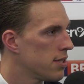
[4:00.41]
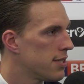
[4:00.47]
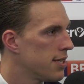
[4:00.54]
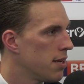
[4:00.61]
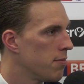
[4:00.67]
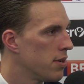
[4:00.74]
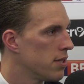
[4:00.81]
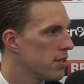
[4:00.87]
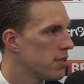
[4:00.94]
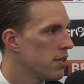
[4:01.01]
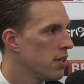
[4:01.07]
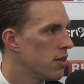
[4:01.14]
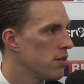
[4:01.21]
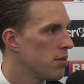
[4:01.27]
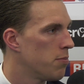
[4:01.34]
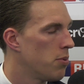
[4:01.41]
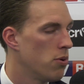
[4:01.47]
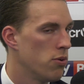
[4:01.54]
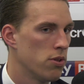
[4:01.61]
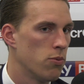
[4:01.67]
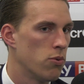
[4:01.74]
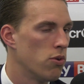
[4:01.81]
as a team, and it's
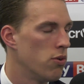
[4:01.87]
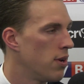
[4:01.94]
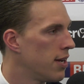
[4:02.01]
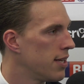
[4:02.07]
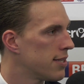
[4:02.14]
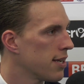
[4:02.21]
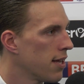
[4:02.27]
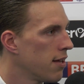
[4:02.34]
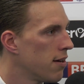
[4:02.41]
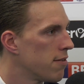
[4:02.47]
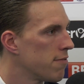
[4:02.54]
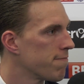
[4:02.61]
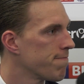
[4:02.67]
important that we're all in it together.